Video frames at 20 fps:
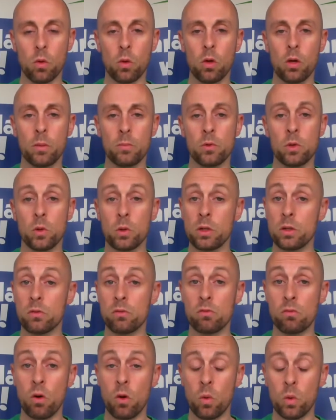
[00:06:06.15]
All I'm doing is
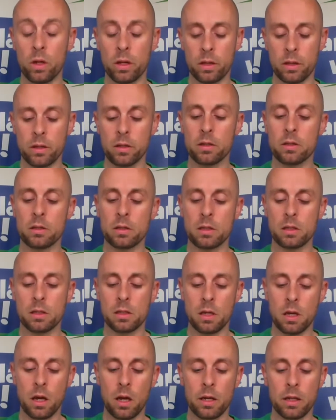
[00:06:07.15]
rolling this
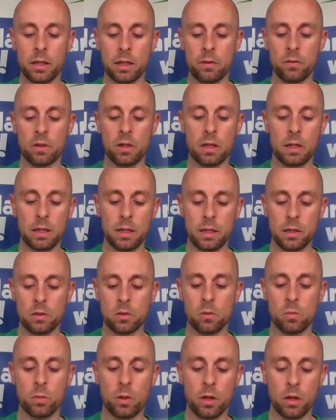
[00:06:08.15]
slightly, giving it a
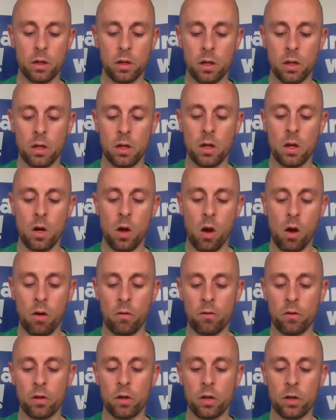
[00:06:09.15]
little bit
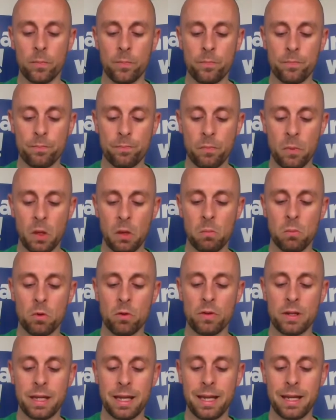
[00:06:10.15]
of a, more
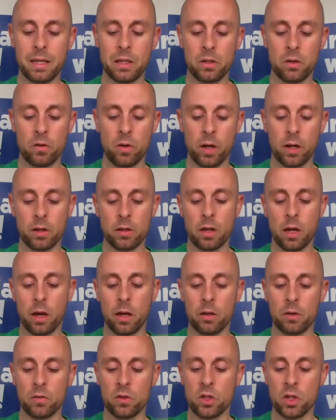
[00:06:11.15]
of a Kinder Egg
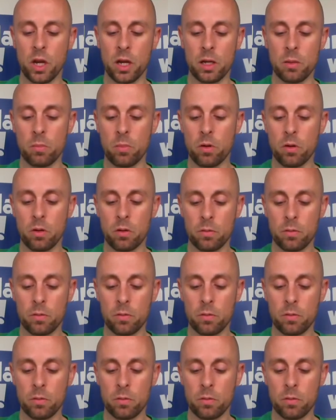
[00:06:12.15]
kind of shape.